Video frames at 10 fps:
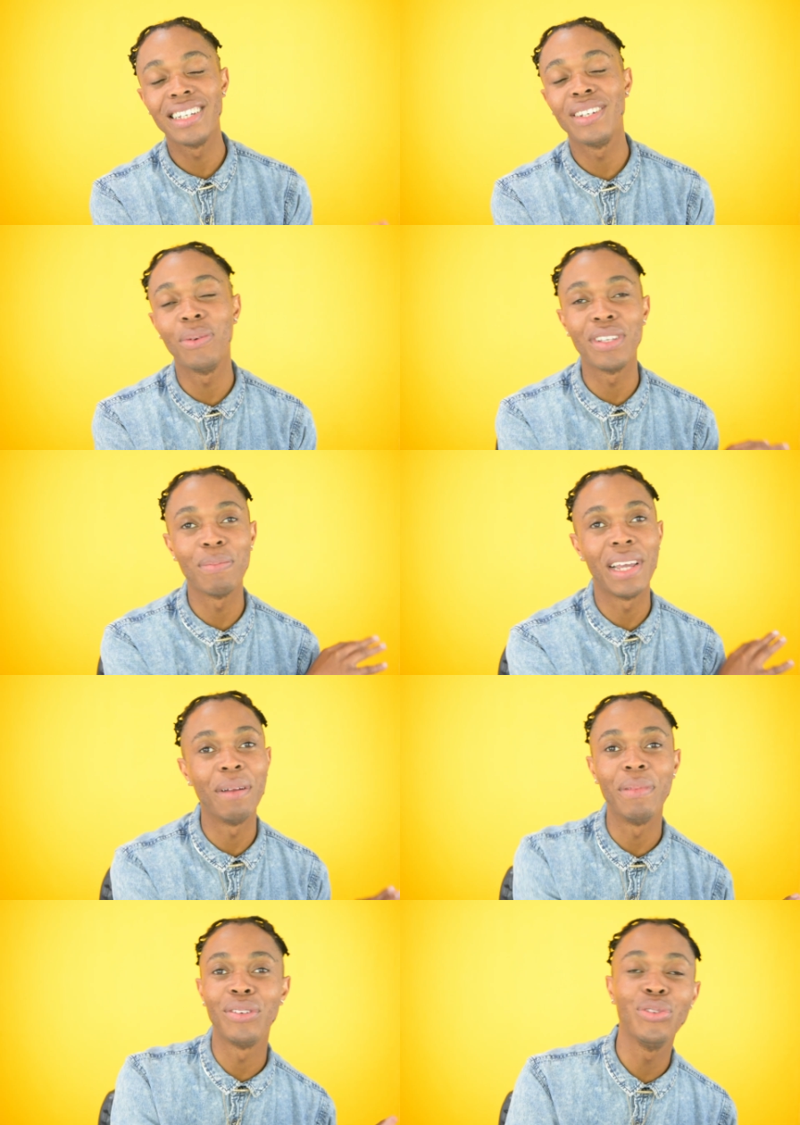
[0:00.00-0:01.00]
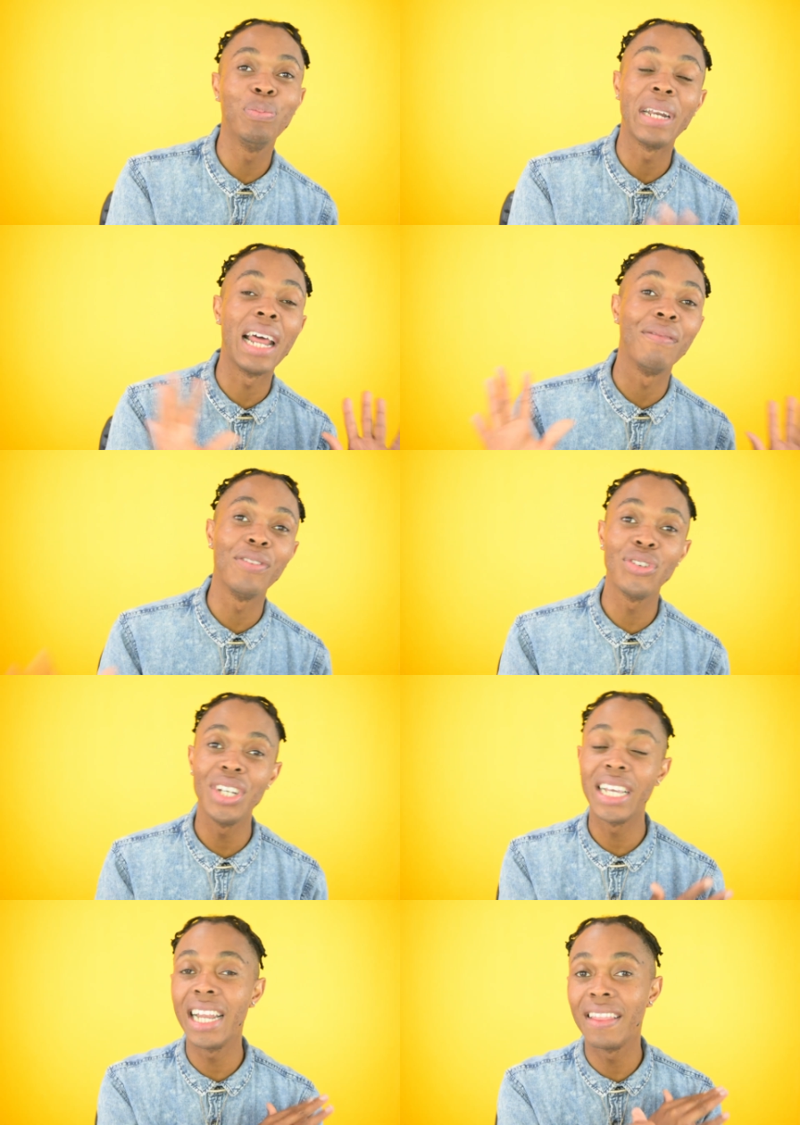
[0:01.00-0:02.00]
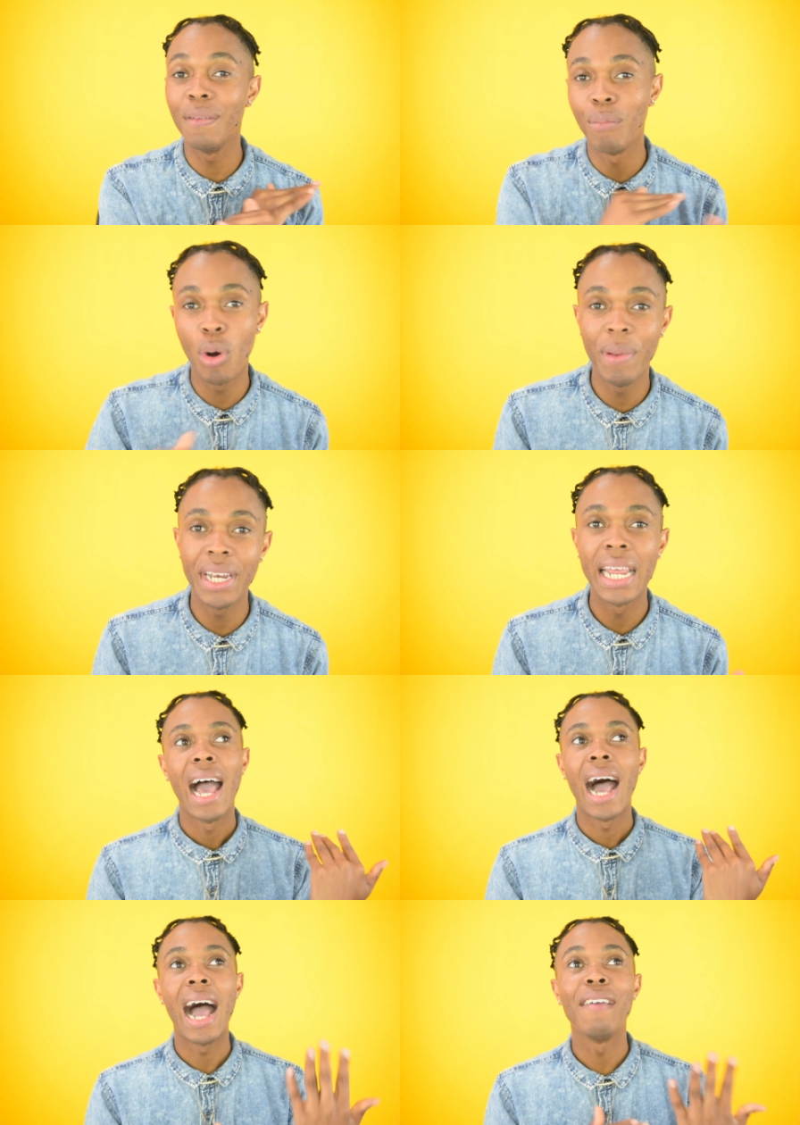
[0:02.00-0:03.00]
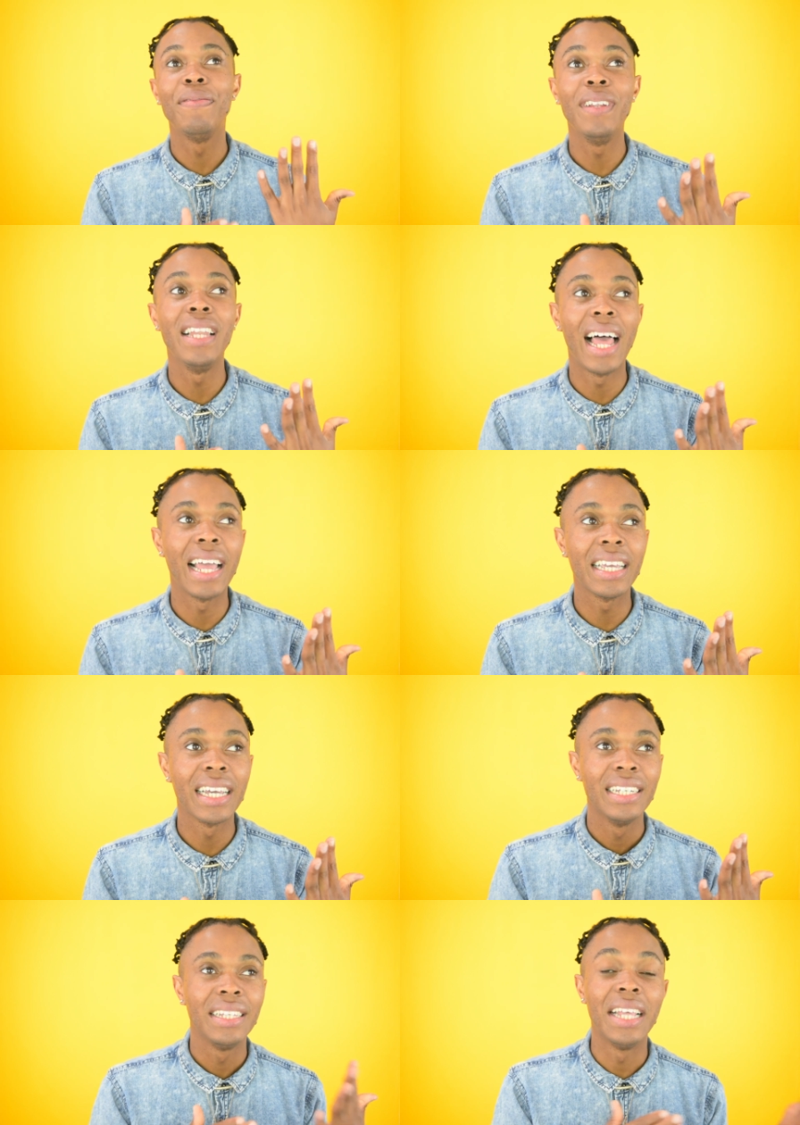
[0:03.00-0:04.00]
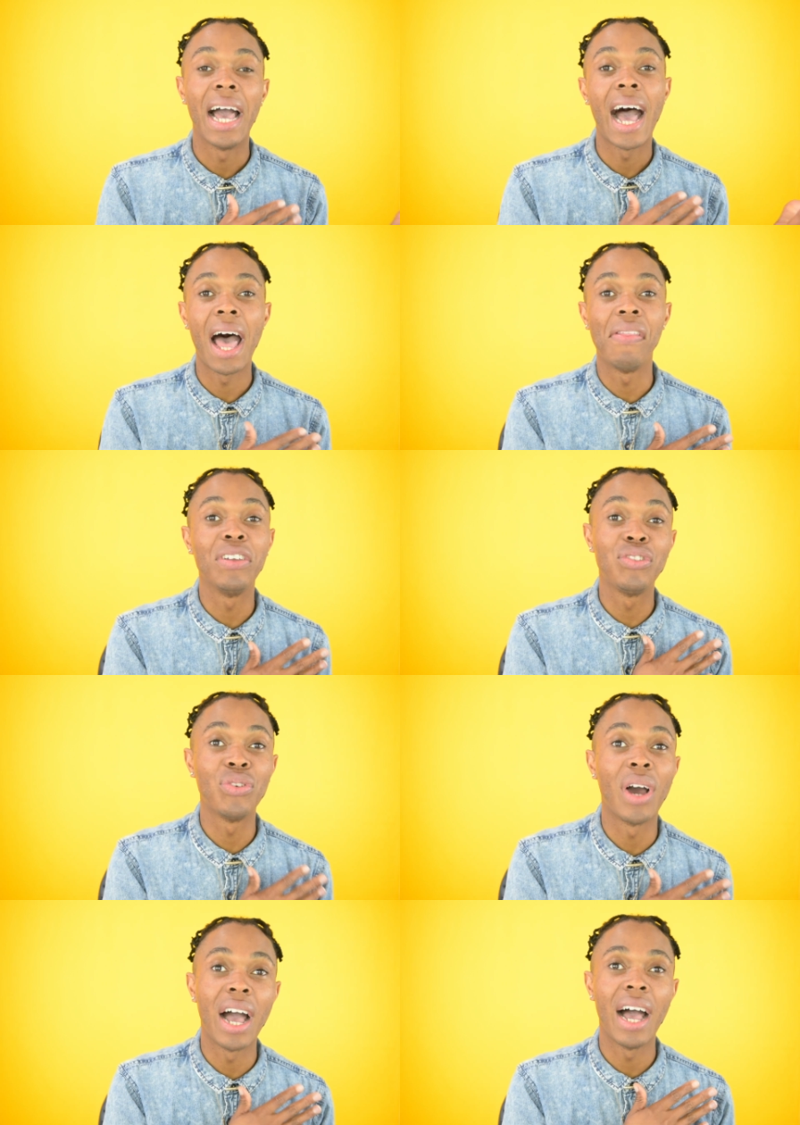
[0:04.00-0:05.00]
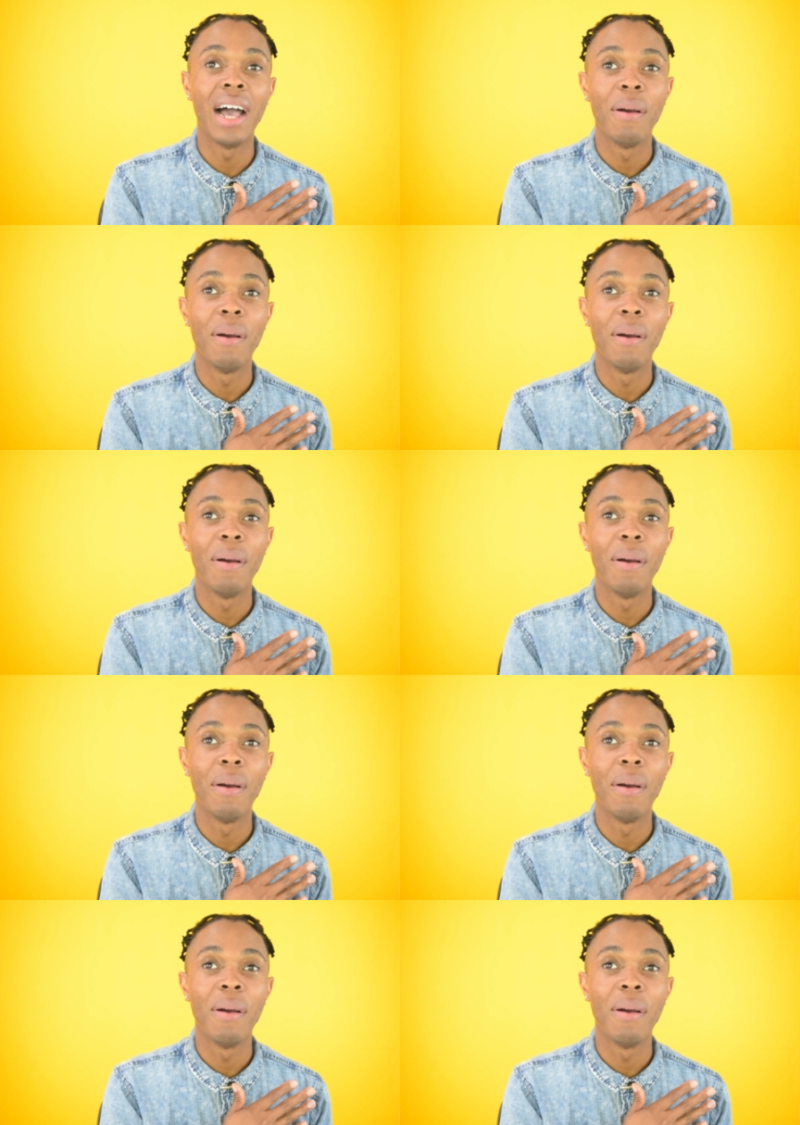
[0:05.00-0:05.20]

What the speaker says: She was my number 2, but unfortunately at the moment, I feel like there are other stronger